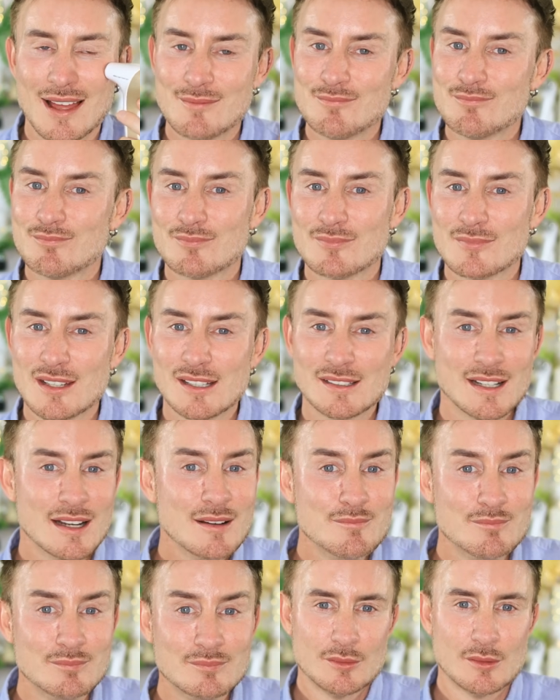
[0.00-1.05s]
and you're
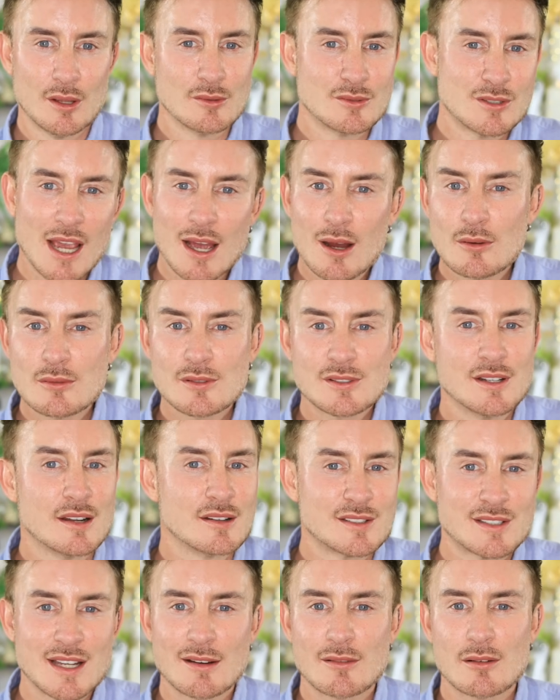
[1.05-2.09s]
done. No gels, no
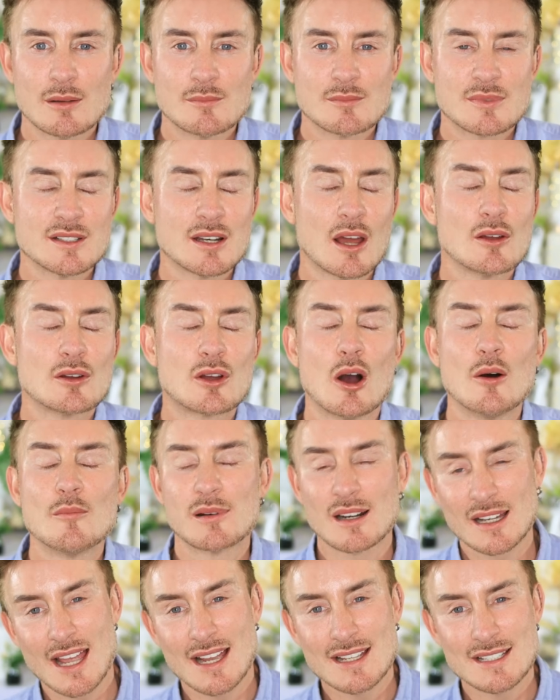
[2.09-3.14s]
serums, no
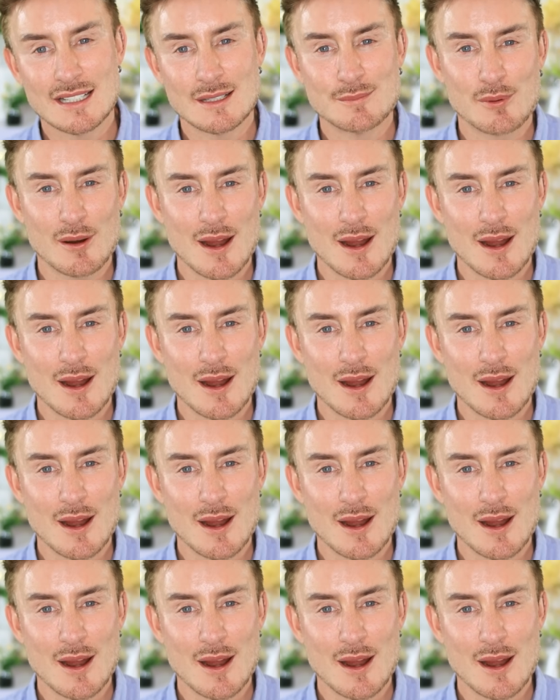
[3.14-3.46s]
complicated